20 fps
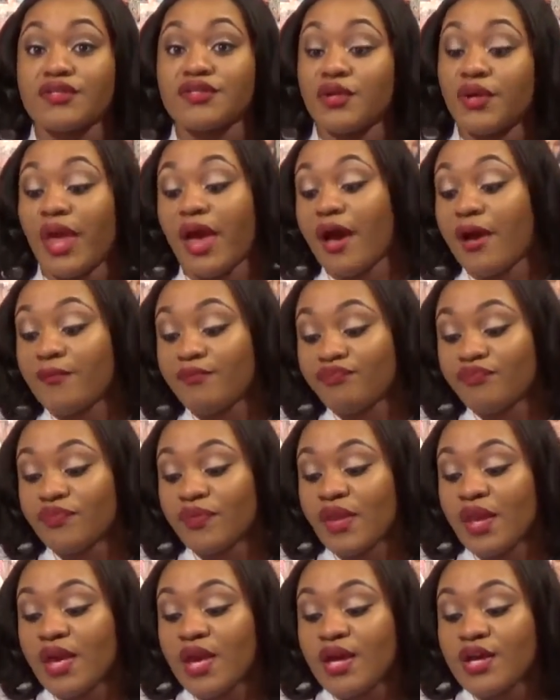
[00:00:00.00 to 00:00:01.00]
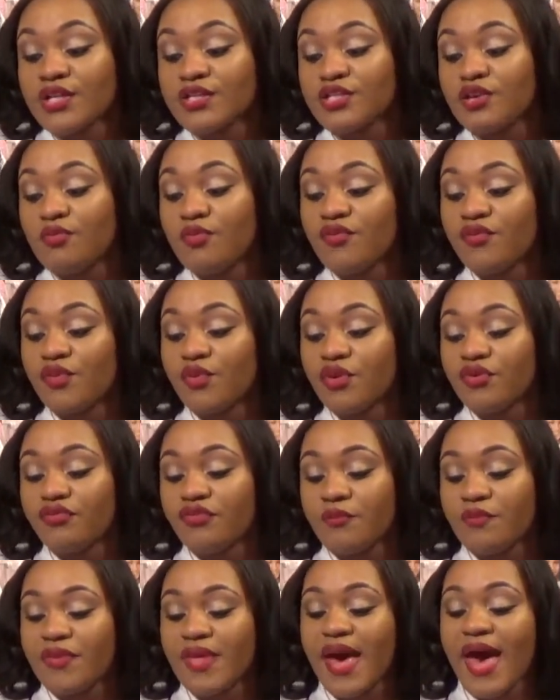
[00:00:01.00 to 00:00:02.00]
So yeah. So moving on
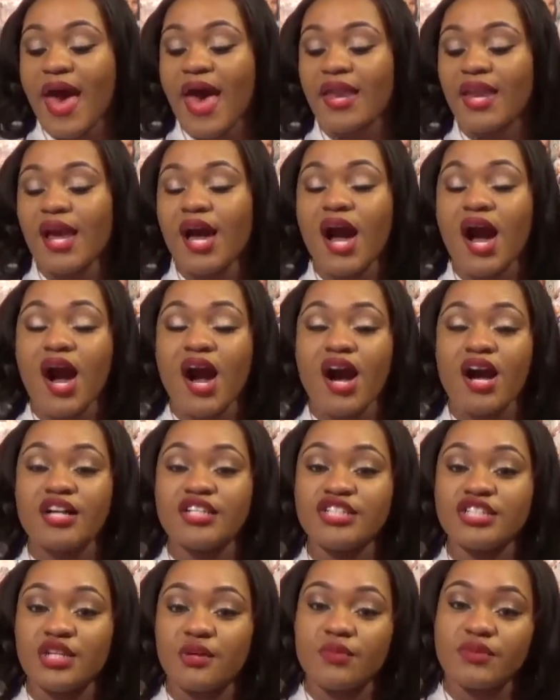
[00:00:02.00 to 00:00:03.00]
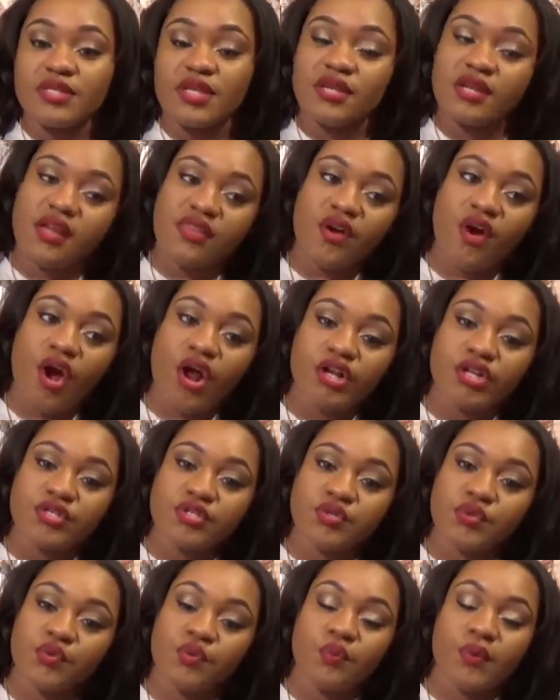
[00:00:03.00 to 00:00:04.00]
from that, Usher was another
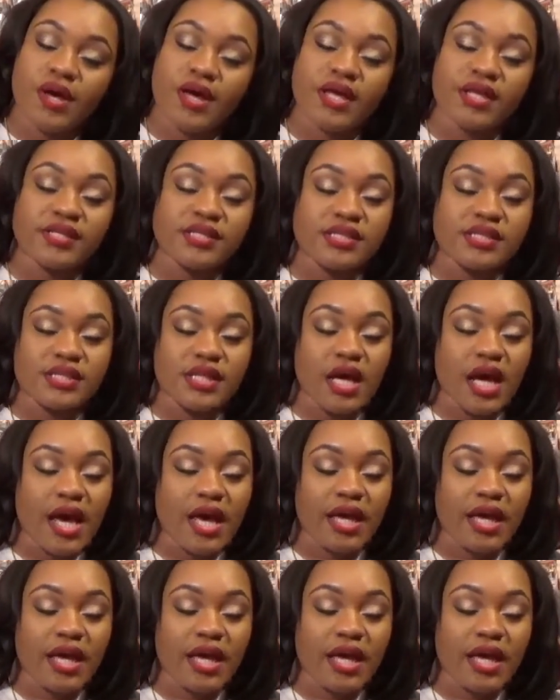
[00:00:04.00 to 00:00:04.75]
artist who was